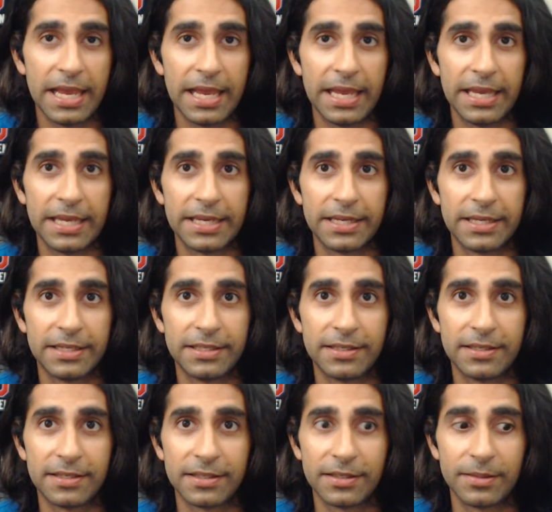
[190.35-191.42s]

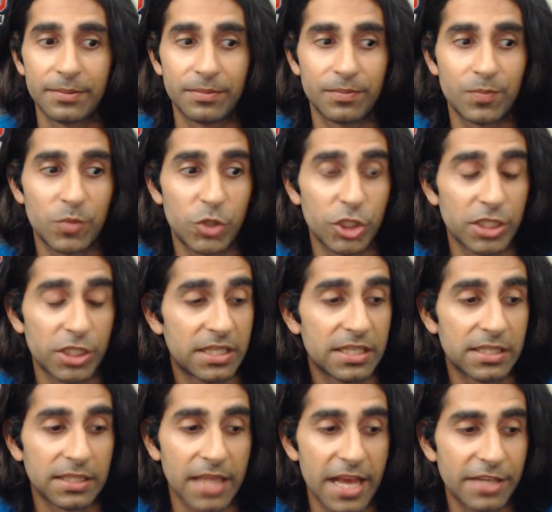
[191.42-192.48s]
And just
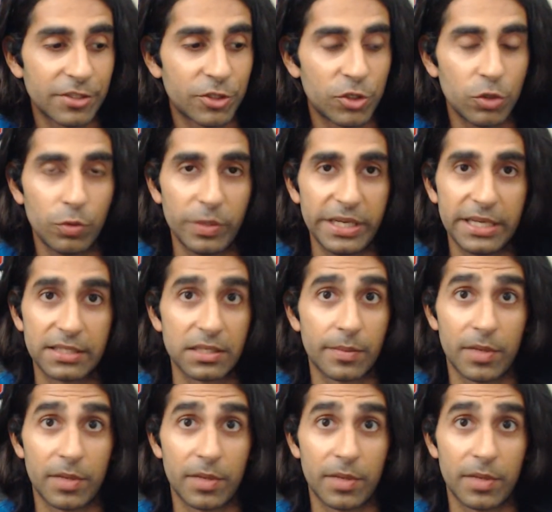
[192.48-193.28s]
this last 2 weeks,